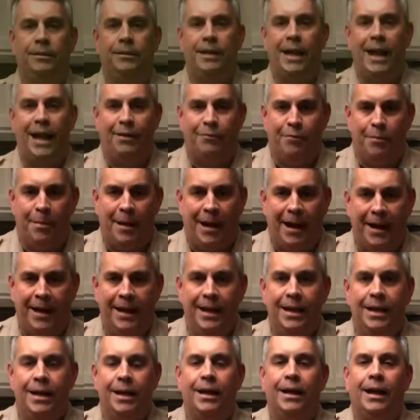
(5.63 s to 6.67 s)
Hey everybody,
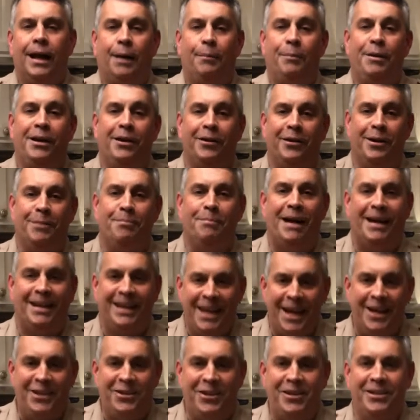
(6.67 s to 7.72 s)
I'm here in my
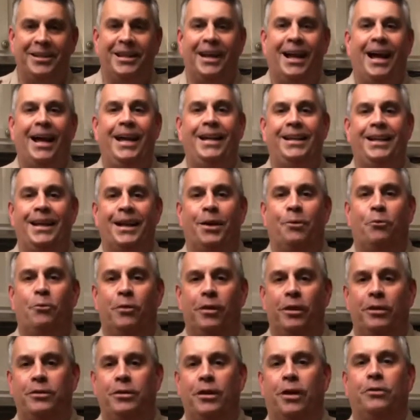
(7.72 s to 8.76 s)
kitchen tonight and I
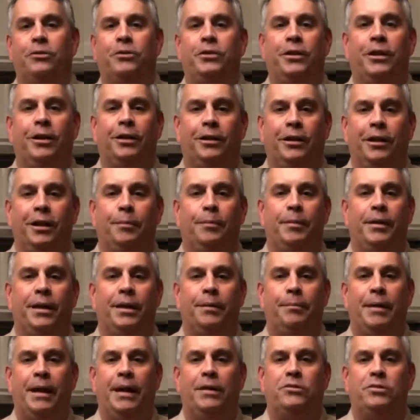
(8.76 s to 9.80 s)
want to talk to you a little bit
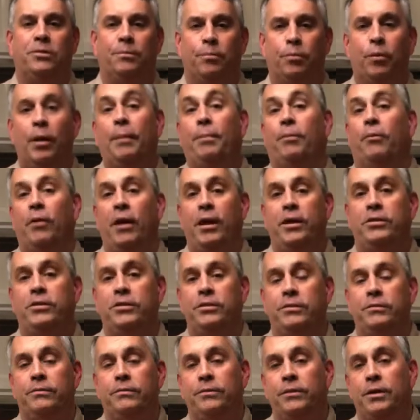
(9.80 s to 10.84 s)
about some
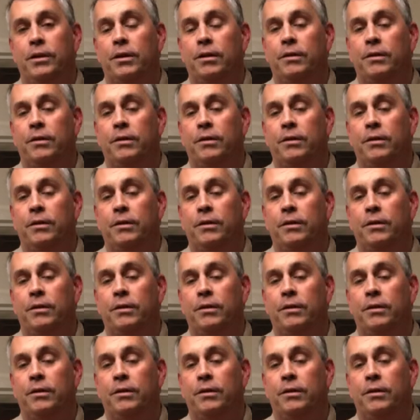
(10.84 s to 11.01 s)
preparation